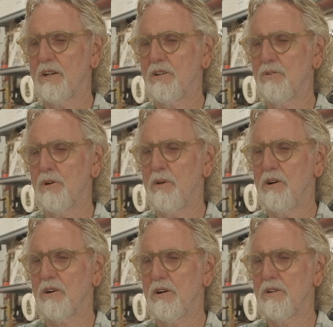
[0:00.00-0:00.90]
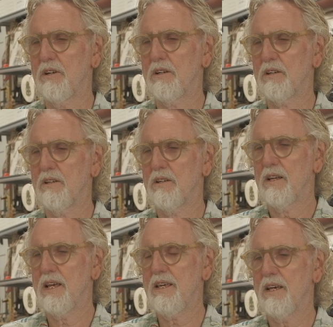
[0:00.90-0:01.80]
to do in America and did it
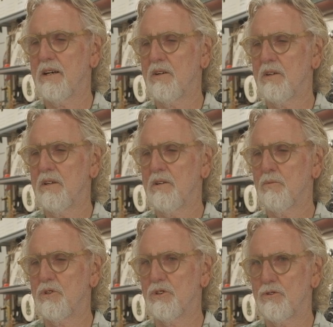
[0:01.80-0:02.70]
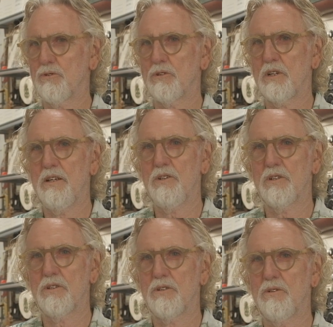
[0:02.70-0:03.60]
here, which is draw
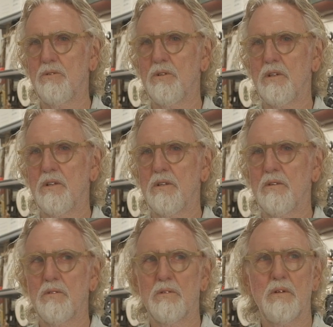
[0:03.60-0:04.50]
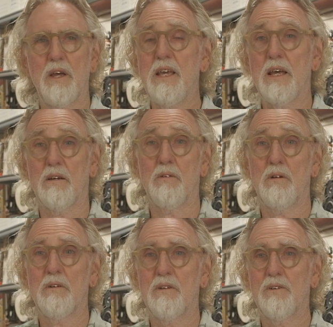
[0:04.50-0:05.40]
attention to here,
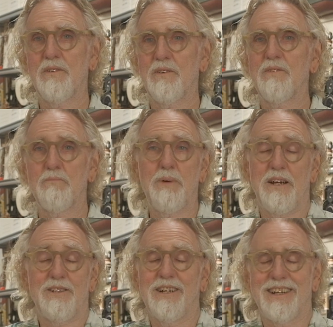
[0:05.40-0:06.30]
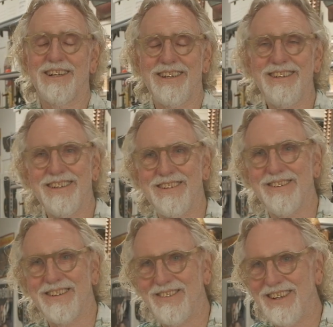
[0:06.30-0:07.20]
basically, you know
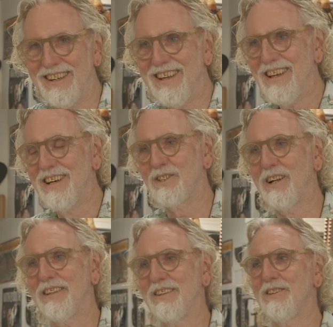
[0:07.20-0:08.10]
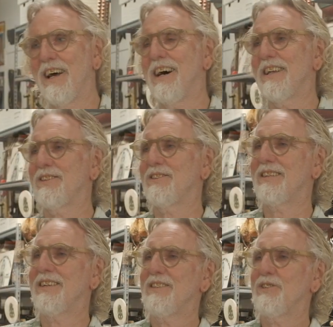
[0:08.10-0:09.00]
what I mean? It's like the artist's
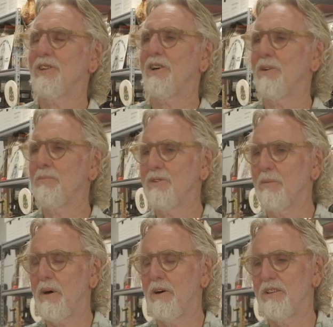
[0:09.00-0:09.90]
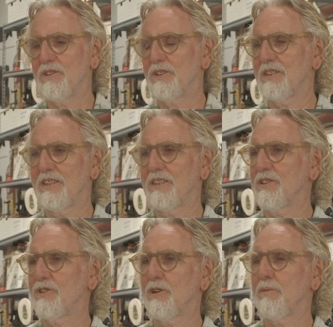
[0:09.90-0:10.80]
job, the
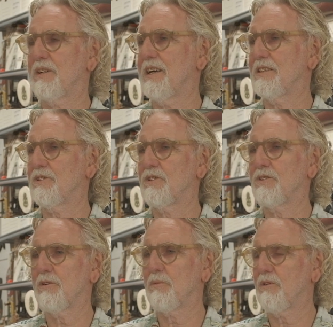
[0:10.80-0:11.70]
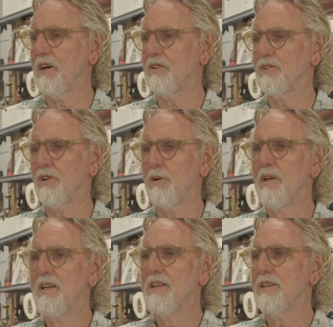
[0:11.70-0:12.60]
singer's job, the dancer's job, the writer's job,
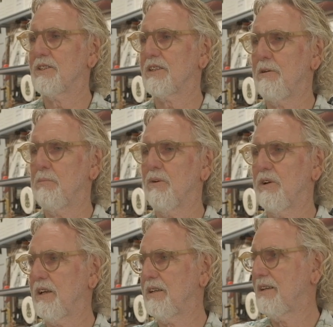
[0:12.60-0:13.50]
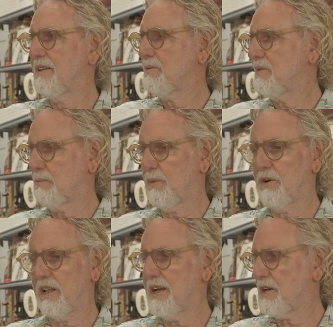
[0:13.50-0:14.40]
is to keep pointing
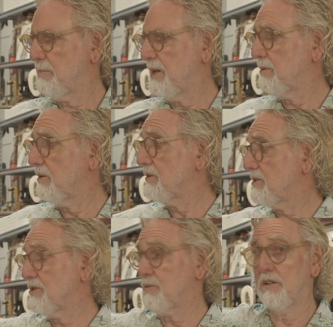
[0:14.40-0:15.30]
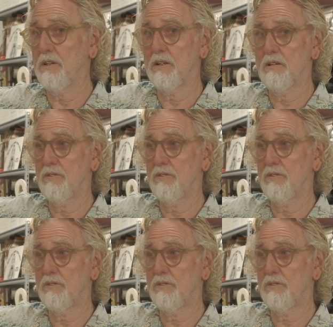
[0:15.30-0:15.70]
out to people, this is where you live,